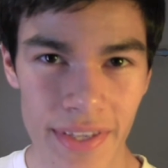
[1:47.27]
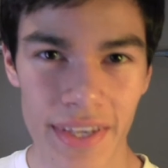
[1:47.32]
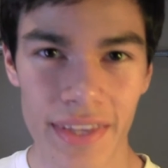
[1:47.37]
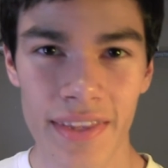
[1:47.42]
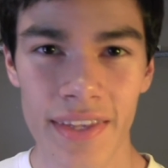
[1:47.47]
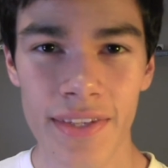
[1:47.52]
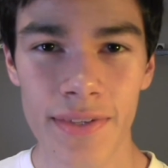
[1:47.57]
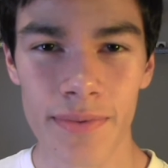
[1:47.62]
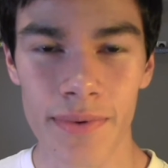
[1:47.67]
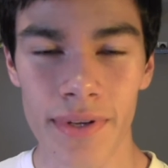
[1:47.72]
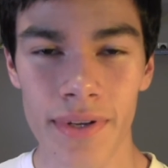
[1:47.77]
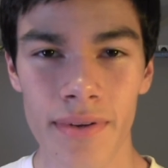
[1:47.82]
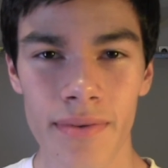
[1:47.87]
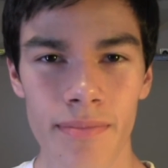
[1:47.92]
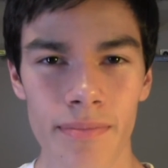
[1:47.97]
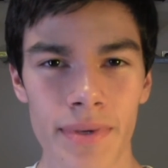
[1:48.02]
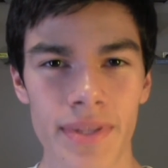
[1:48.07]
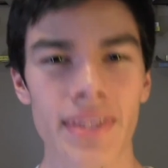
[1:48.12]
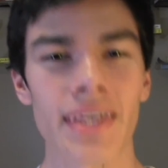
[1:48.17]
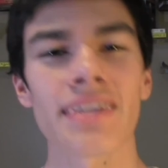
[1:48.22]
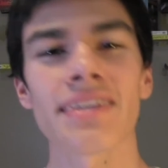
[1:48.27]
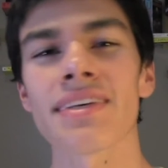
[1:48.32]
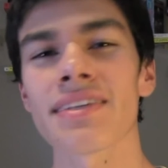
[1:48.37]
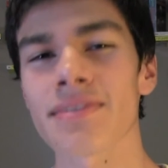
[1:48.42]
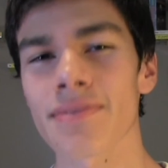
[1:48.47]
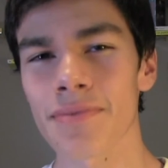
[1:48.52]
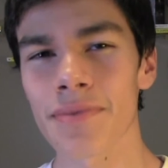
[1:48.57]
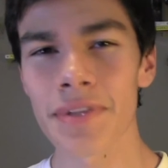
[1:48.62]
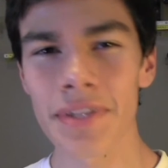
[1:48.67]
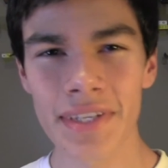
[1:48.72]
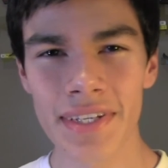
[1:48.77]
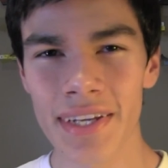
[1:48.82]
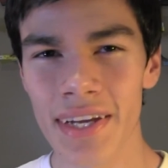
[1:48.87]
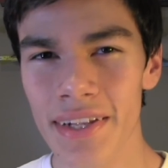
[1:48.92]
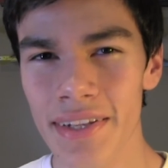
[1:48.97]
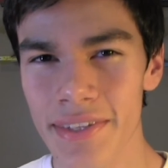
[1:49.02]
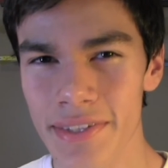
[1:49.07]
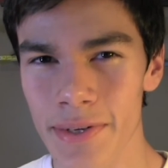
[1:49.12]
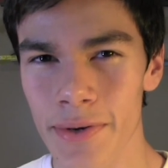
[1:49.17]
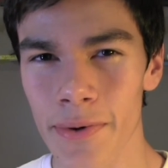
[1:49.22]
like this one, but that doesn't really
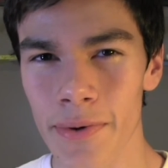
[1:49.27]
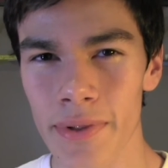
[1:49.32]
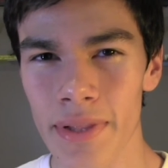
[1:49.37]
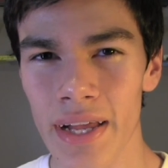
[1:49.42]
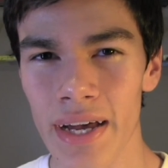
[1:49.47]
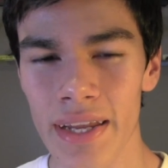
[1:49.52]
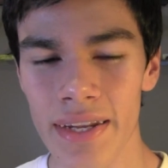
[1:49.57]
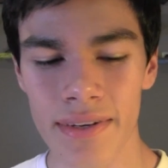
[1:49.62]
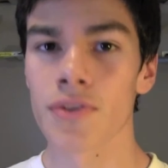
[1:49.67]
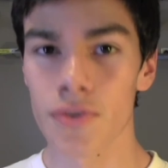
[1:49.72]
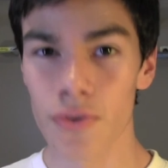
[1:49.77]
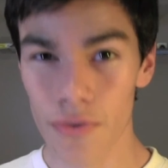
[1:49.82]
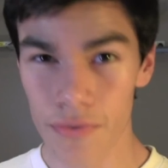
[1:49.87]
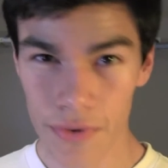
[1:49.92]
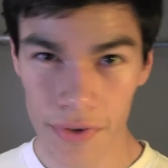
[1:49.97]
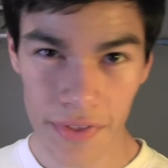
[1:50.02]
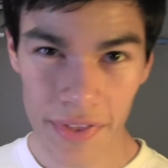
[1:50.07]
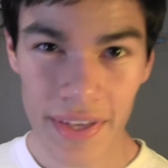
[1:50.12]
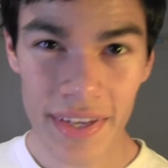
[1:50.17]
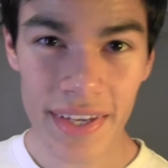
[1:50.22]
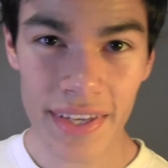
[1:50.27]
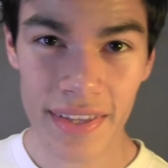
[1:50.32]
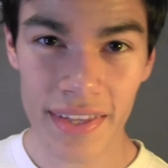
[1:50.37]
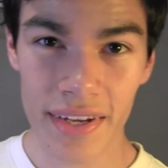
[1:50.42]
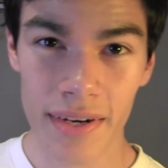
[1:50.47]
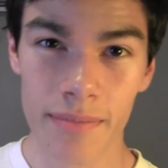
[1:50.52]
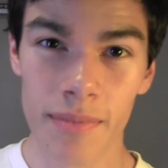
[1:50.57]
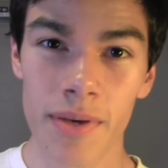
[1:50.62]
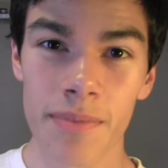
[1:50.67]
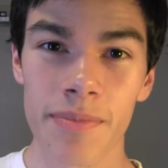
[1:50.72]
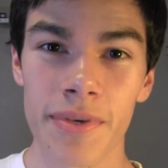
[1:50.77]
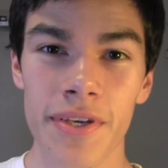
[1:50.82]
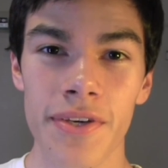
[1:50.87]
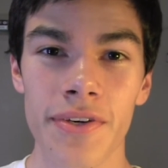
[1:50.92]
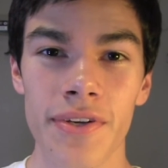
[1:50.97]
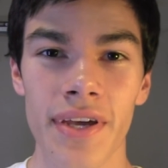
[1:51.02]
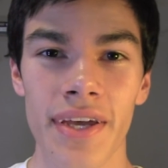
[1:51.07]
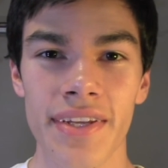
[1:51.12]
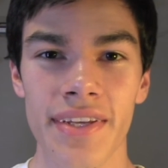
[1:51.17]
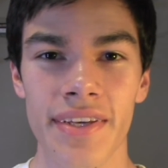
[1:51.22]
tell us a whole lot. So if you're thinking that it might be a
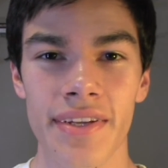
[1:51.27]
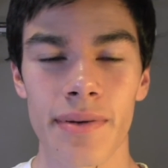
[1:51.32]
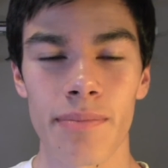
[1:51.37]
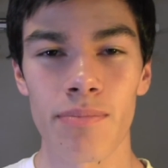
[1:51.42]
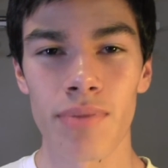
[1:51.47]
good idea to